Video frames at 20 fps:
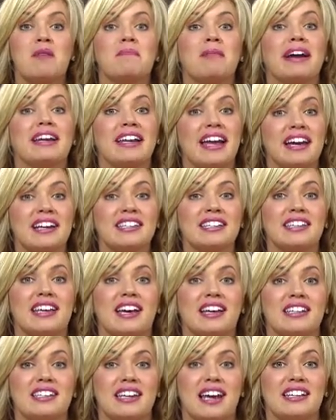my
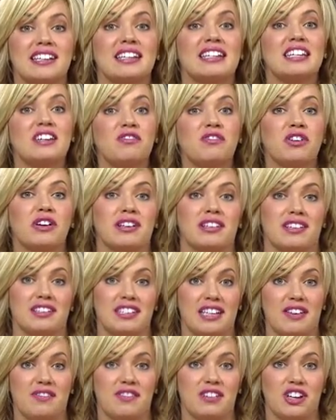next guest has a
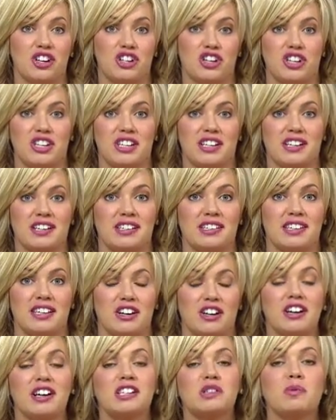different definition to
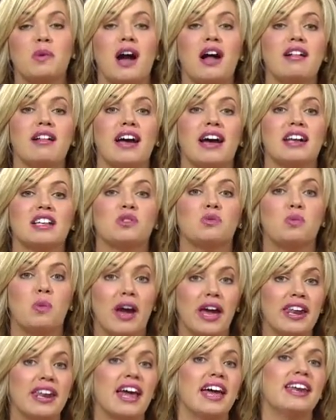consider, as well as
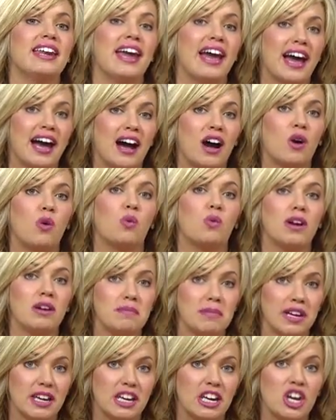when and how
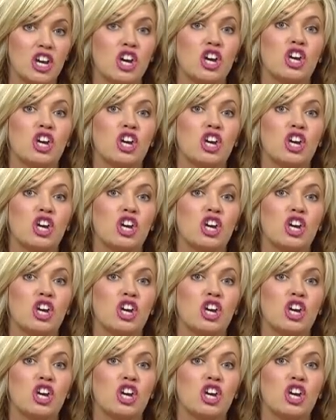women